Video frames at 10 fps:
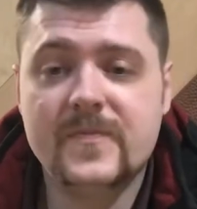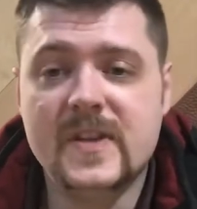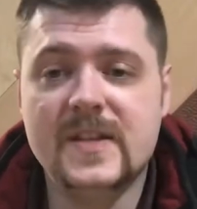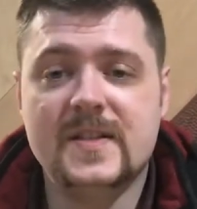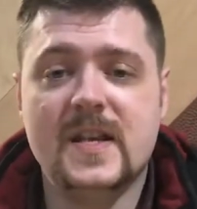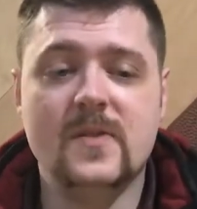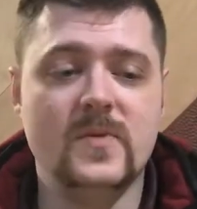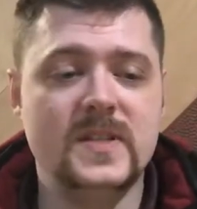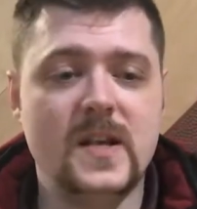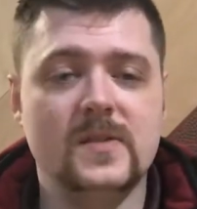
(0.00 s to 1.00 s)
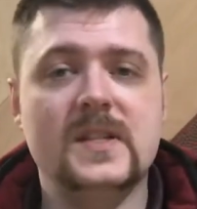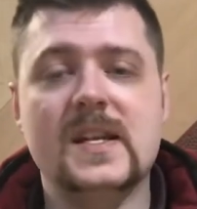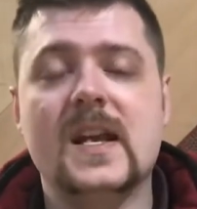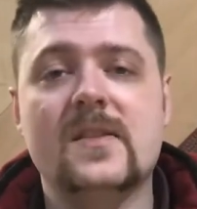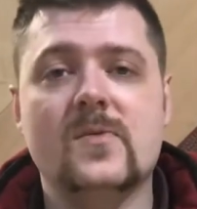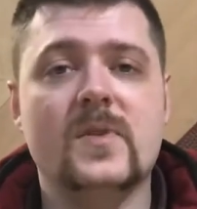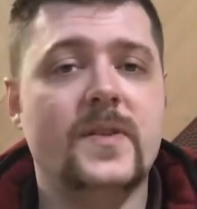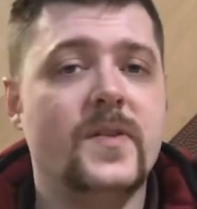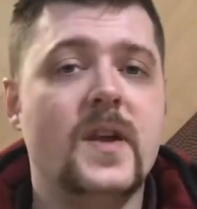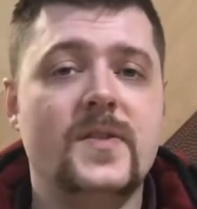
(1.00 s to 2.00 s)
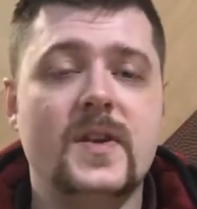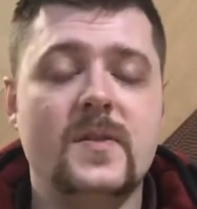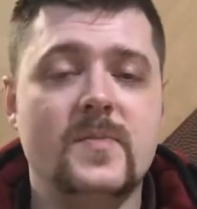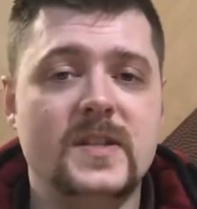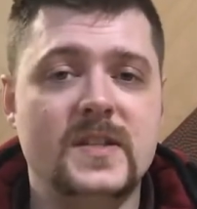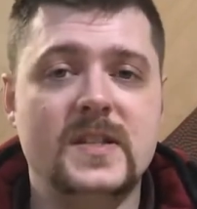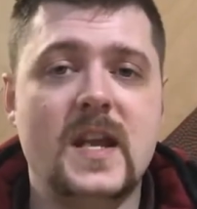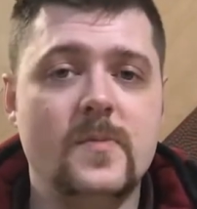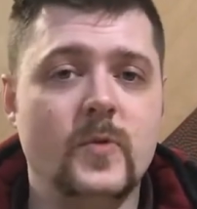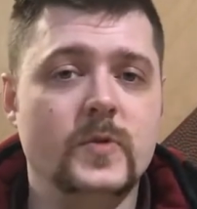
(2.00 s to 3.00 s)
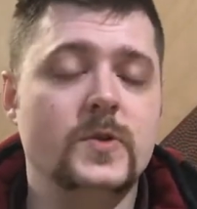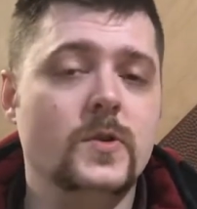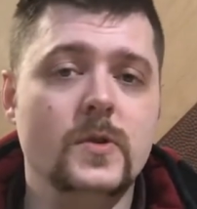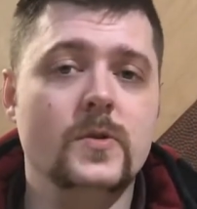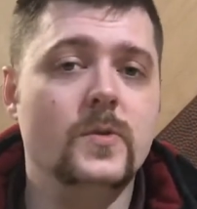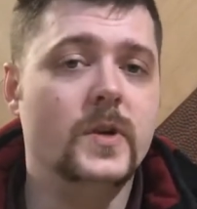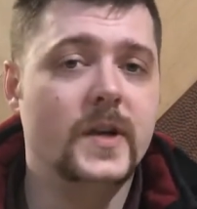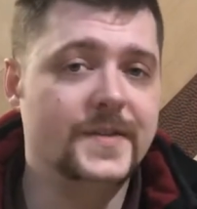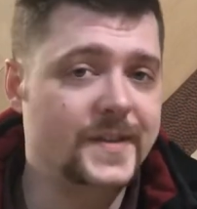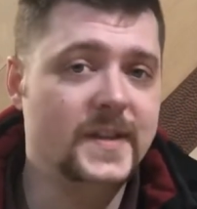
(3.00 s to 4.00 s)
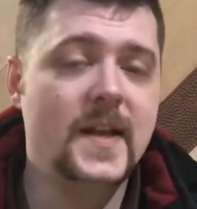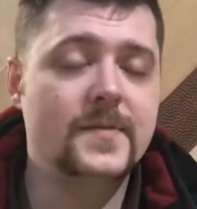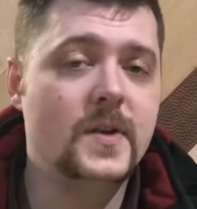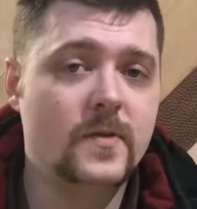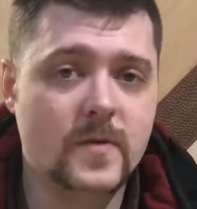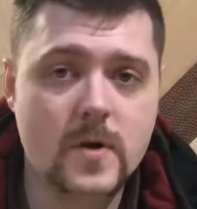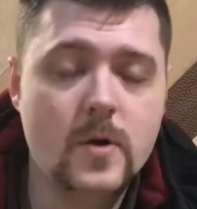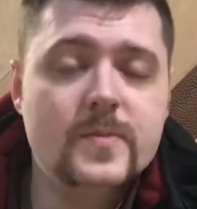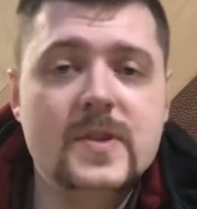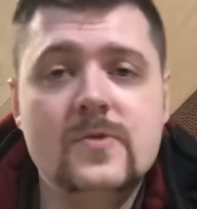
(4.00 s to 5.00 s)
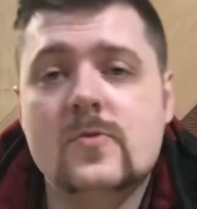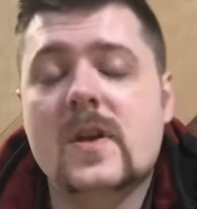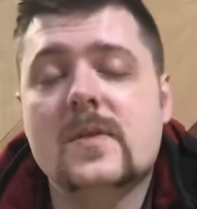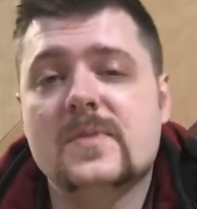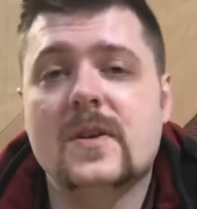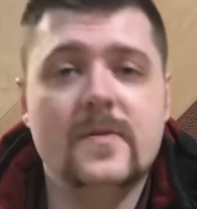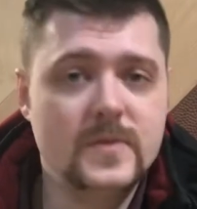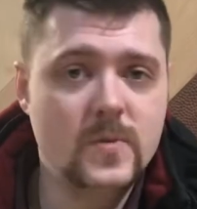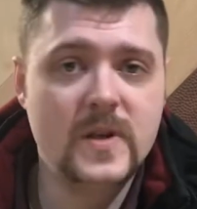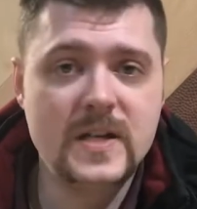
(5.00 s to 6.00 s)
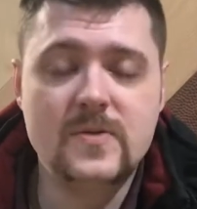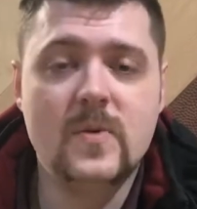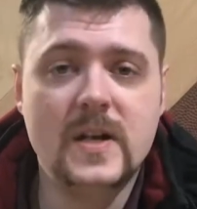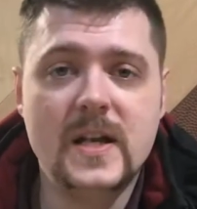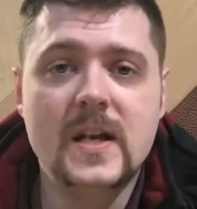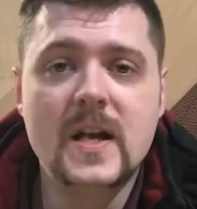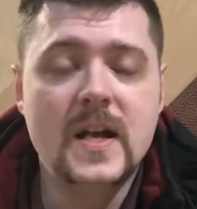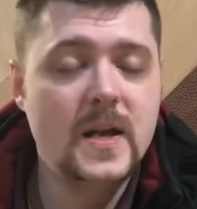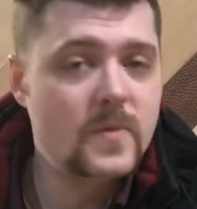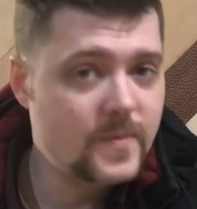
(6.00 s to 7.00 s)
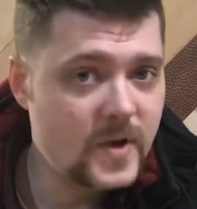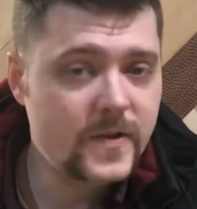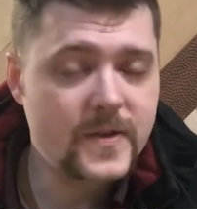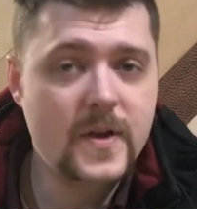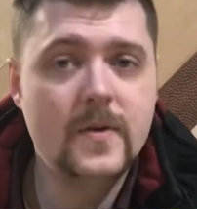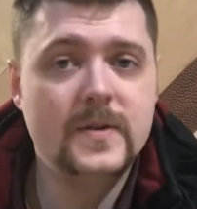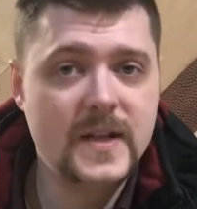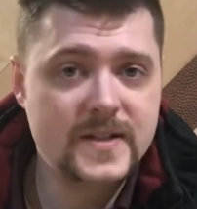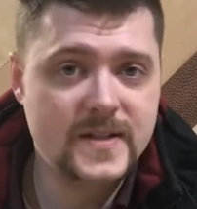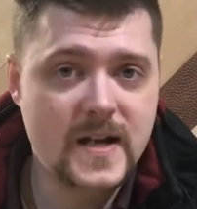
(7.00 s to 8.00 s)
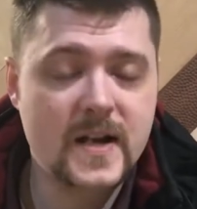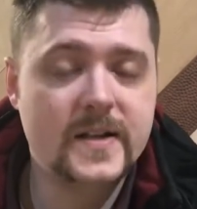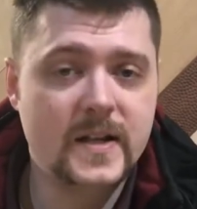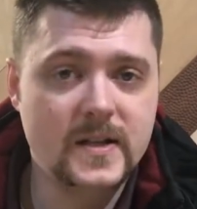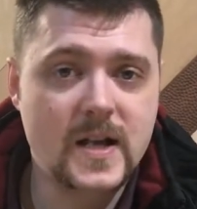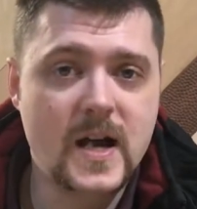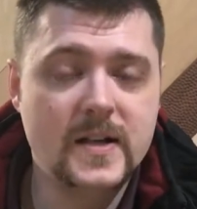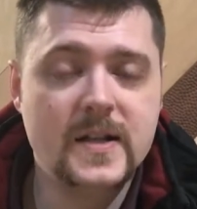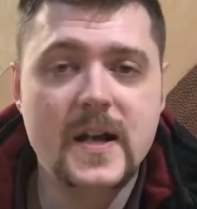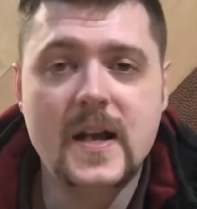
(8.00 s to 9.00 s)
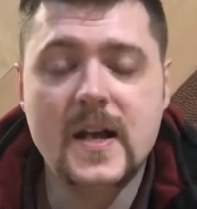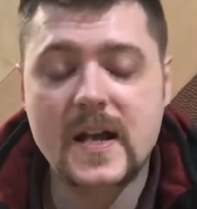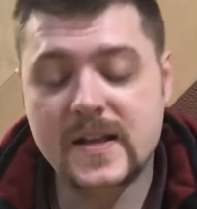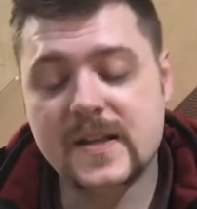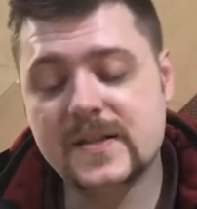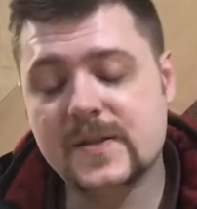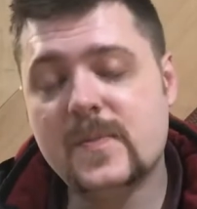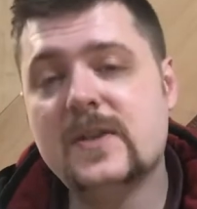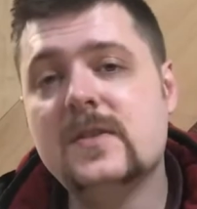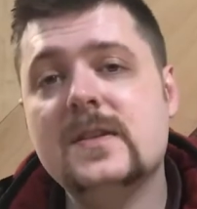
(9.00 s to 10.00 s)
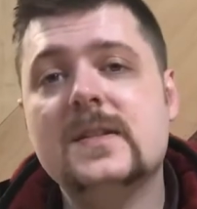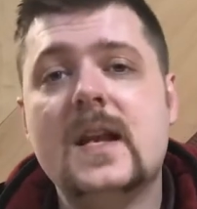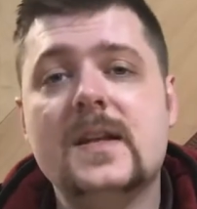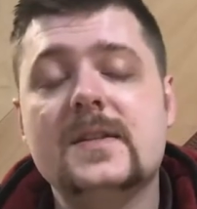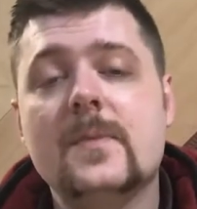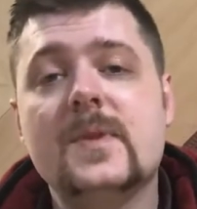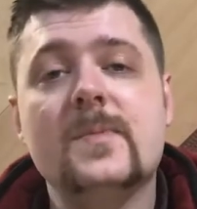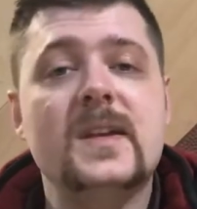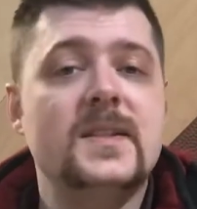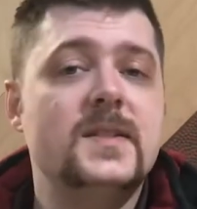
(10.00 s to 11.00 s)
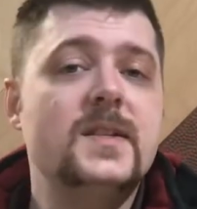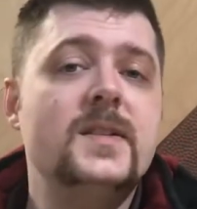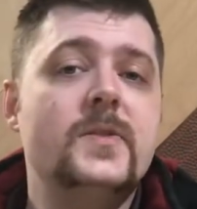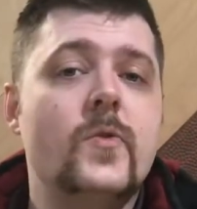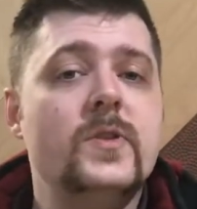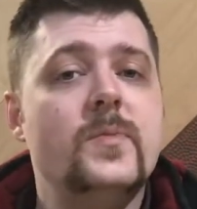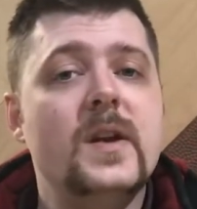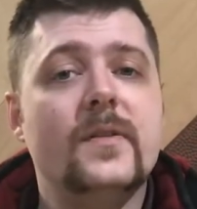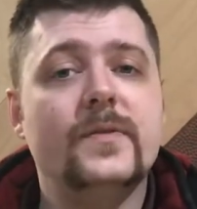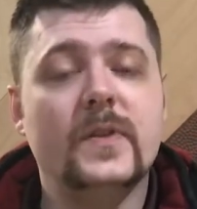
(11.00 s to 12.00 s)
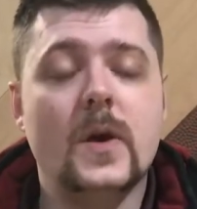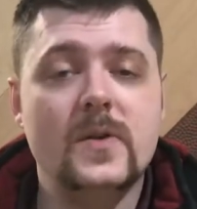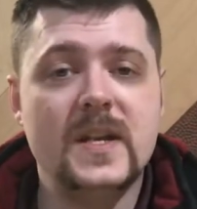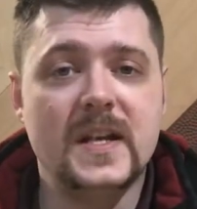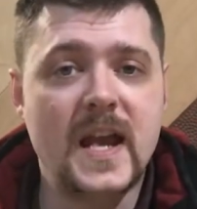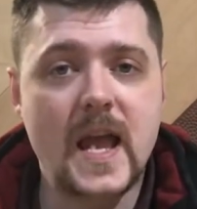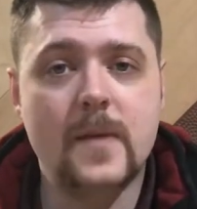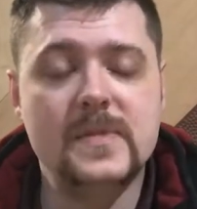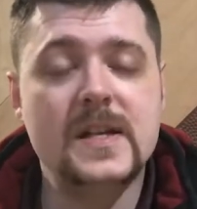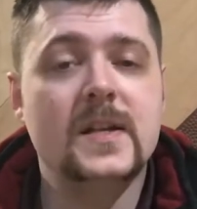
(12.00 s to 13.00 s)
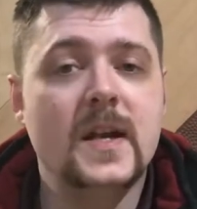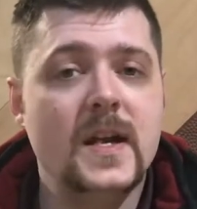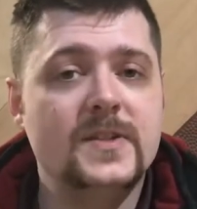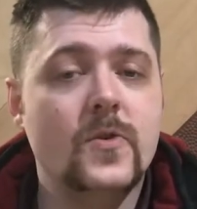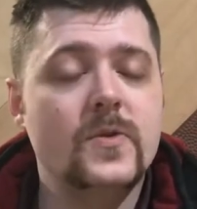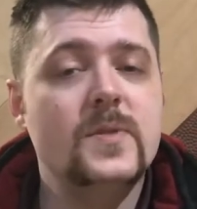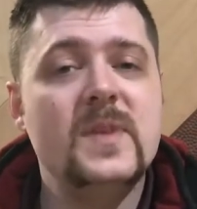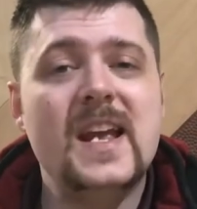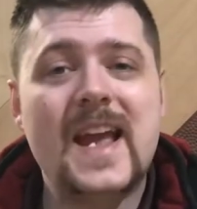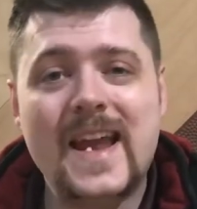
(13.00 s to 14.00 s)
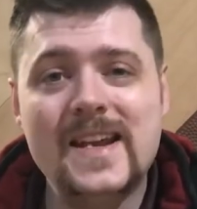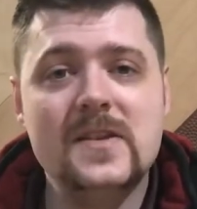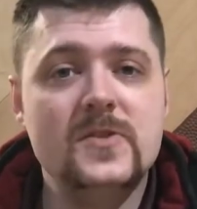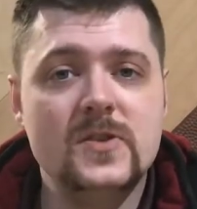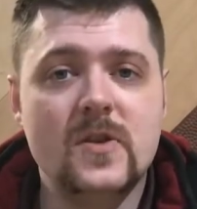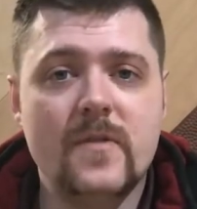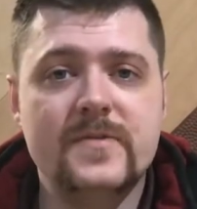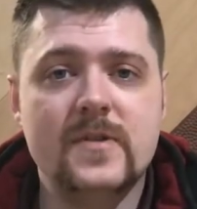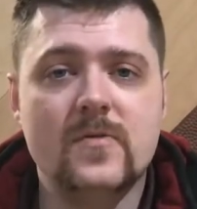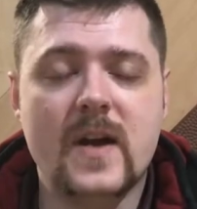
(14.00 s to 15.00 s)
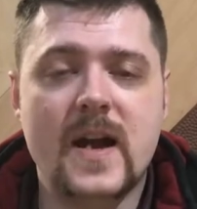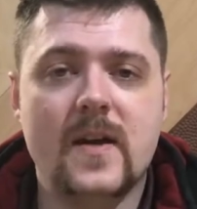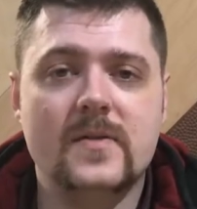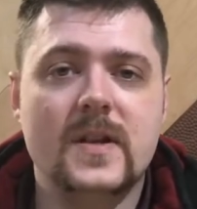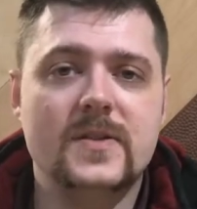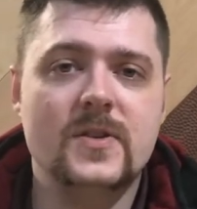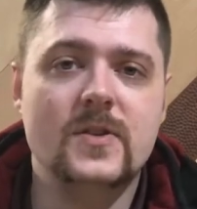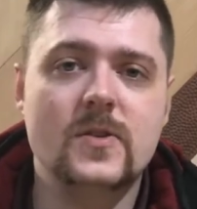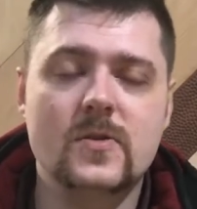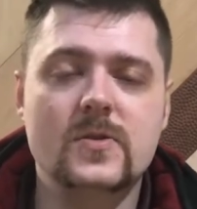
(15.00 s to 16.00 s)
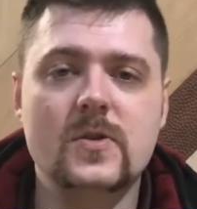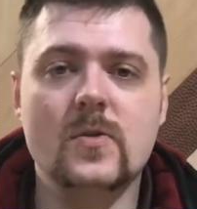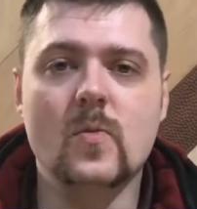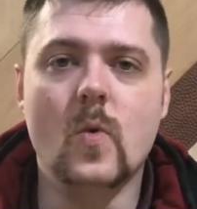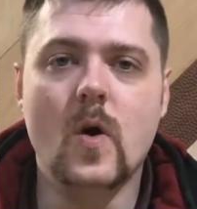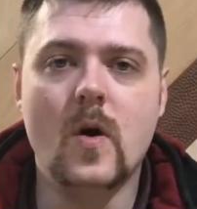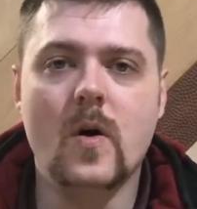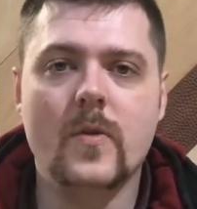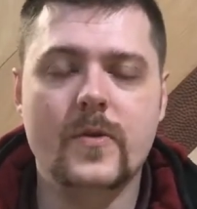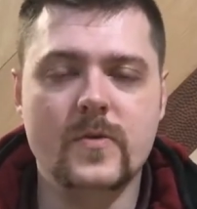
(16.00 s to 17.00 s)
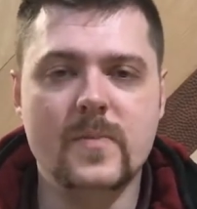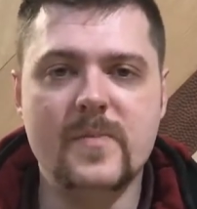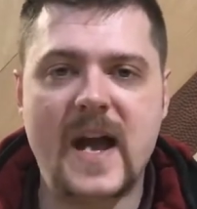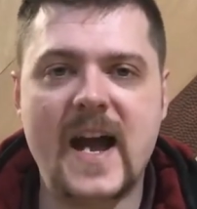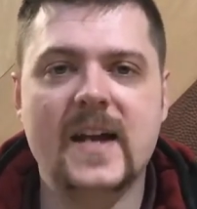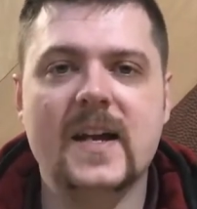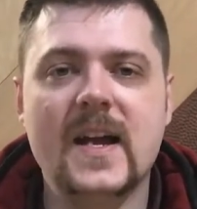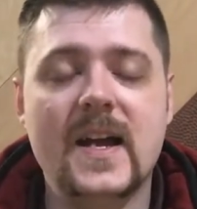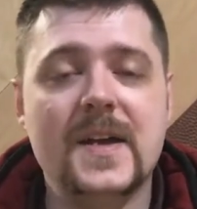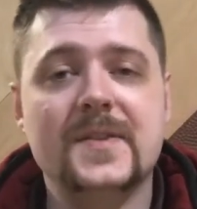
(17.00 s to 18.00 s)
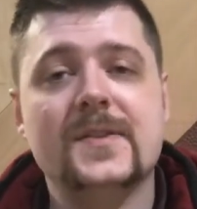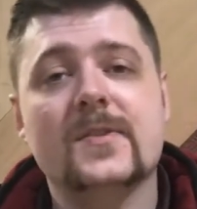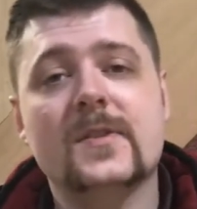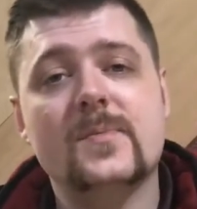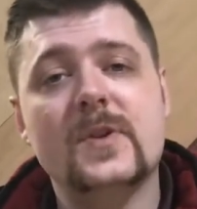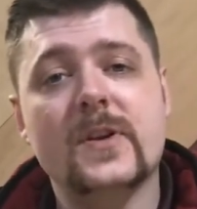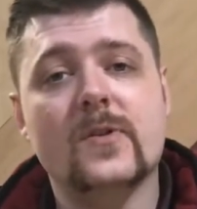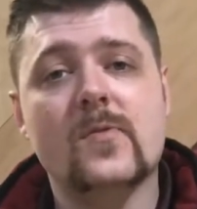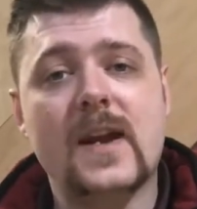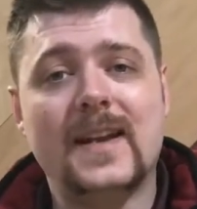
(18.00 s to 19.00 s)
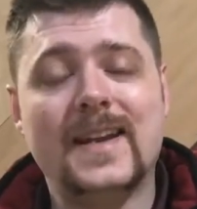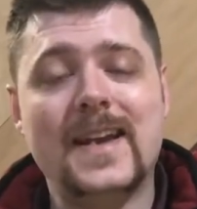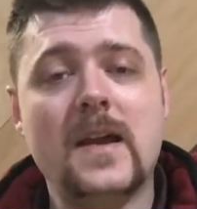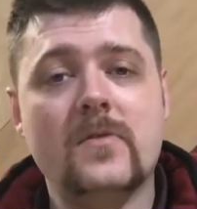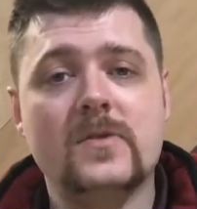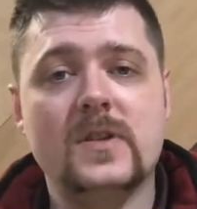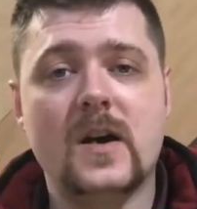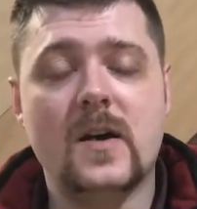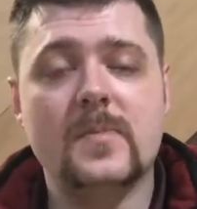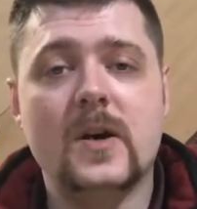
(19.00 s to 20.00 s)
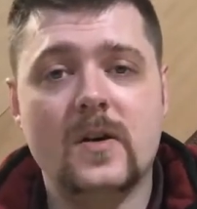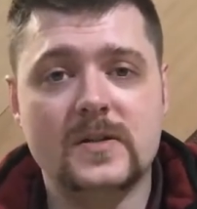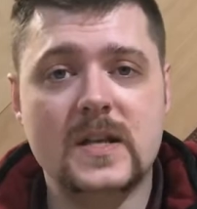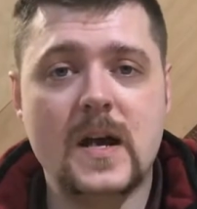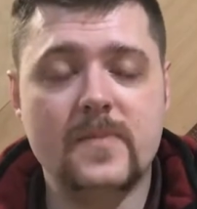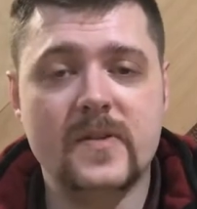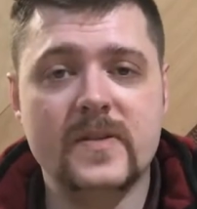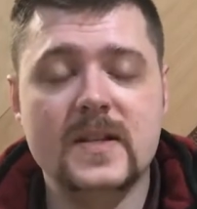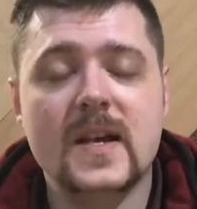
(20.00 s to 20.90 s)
This thing was held together with nothing but staples, glue, and the leftover hopes and dreams of 2020. And we both know that's not a lot. And that's especially saying something because this is going to be a floating cabinet. It's going to be 8 inches off the ground and secured to a wall through the back. And then they're going to put a granite countertop on top of it.